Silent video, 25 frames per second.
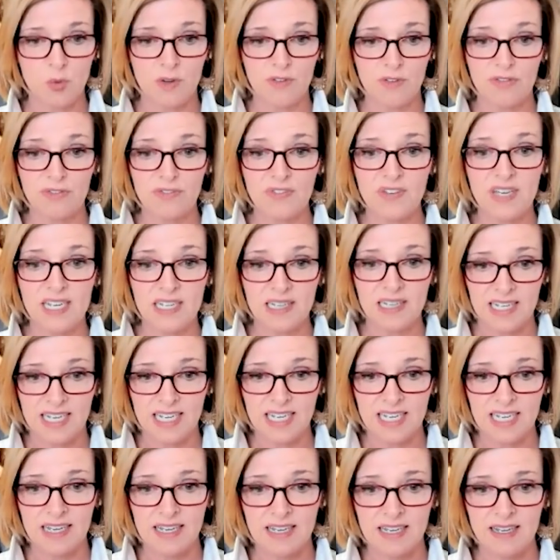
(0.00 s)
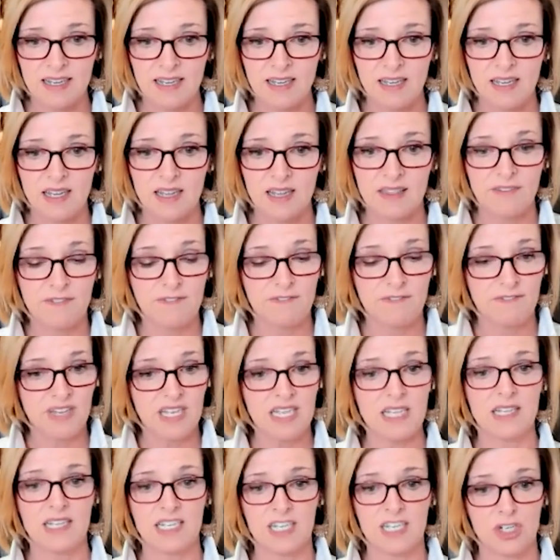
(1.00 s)
to a feeling, and the
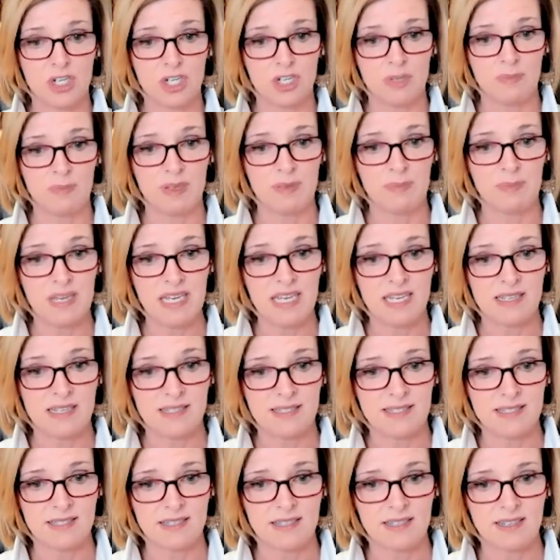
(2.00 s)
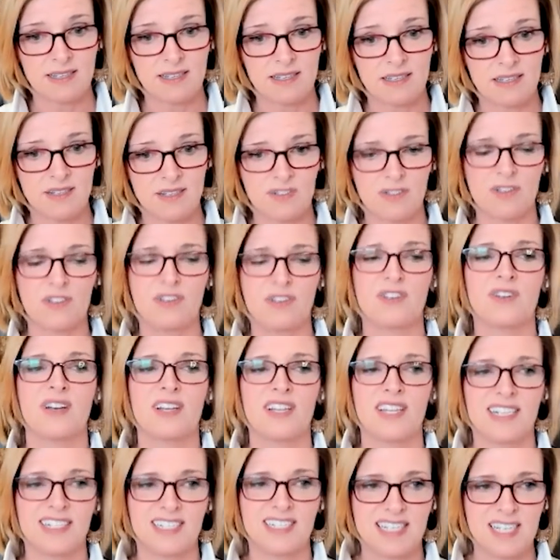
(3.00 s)
feeling should be peace. So, you know,
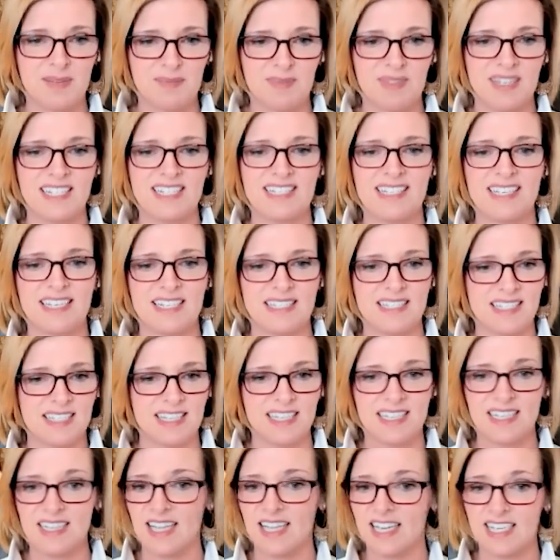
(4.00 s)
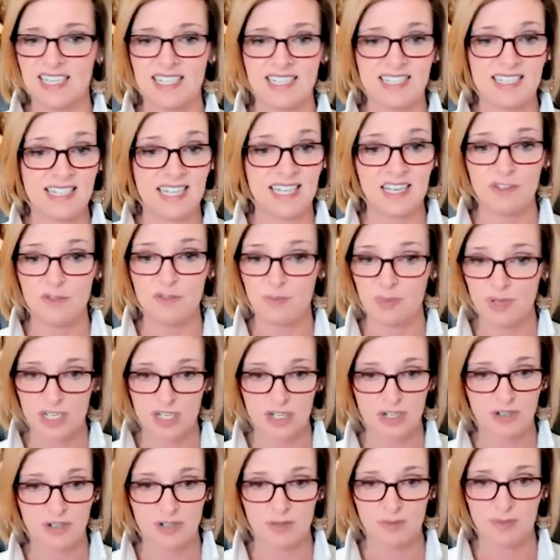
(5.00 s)
I like to keep things easy. Like, instead of
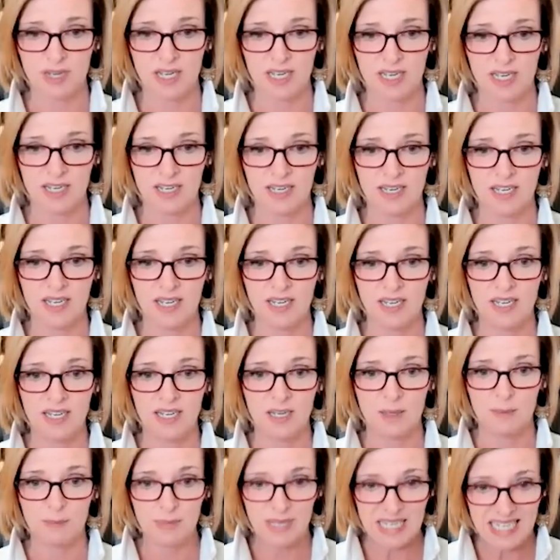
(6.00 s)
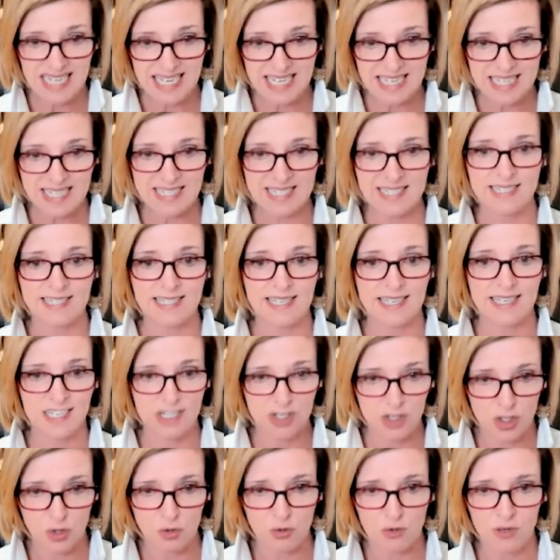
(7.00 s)
pleasure and pain, peace
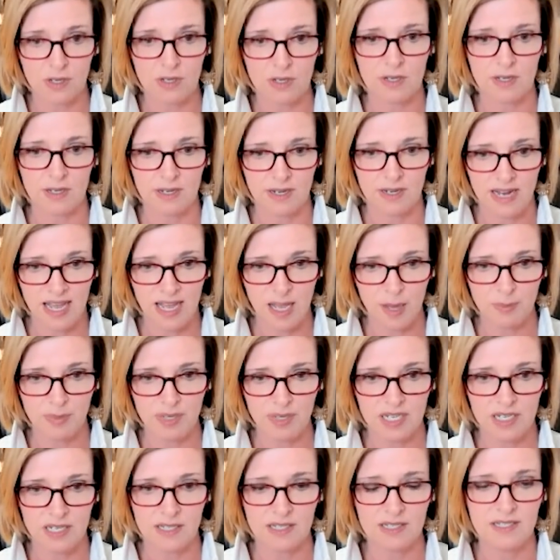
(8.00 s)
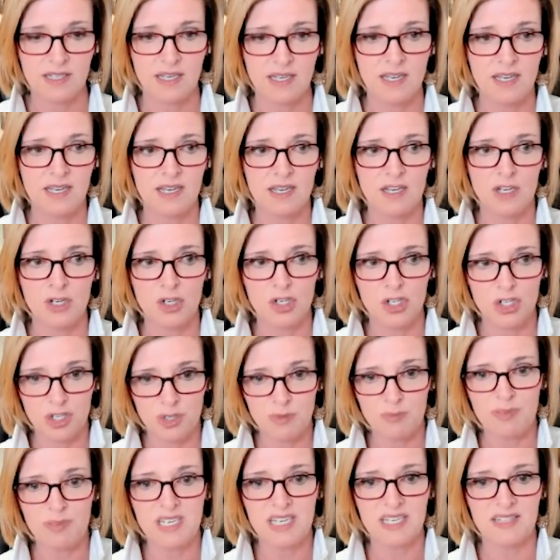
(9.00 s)
and joy and happiness
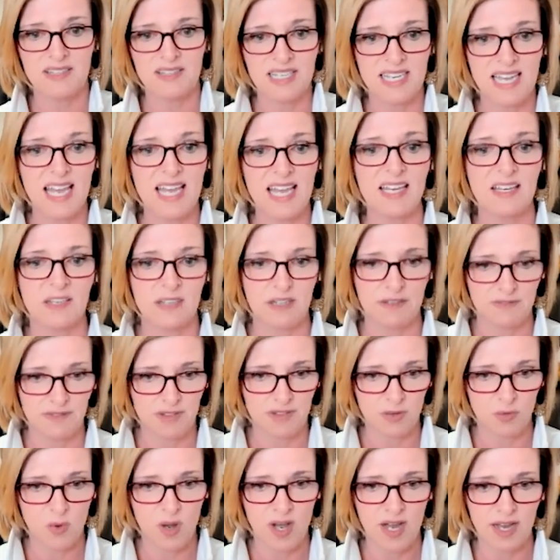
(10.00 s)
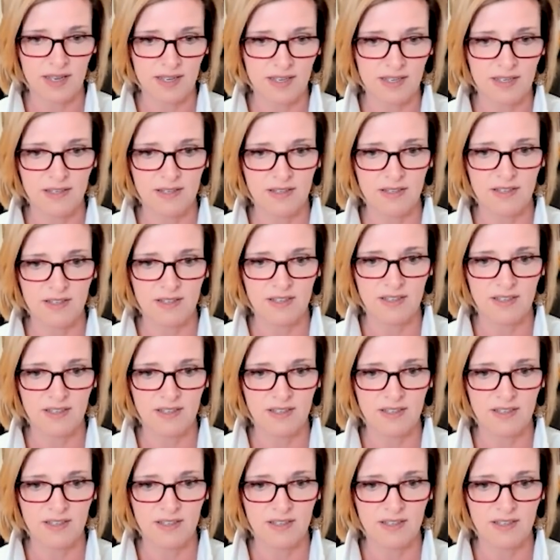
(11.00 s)
should be at the end of the why.